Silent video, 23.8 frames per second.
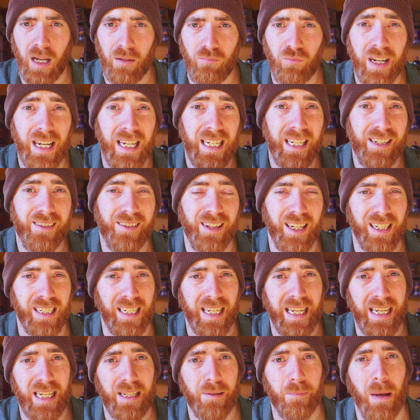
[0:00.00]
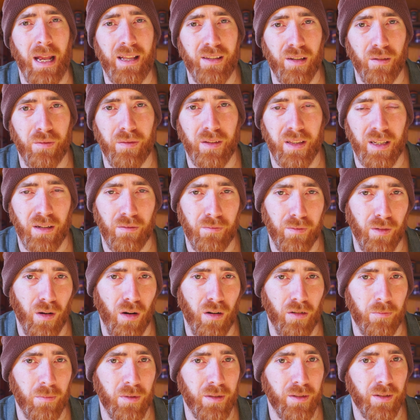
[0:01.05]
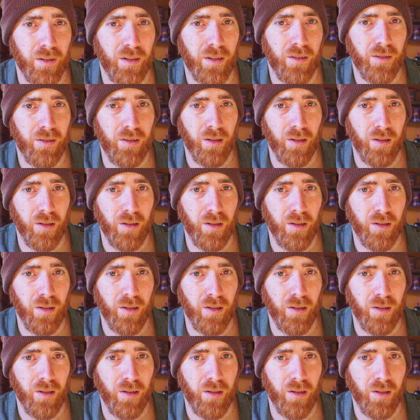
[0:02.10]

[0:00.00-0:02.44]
and realistically it's better for the environment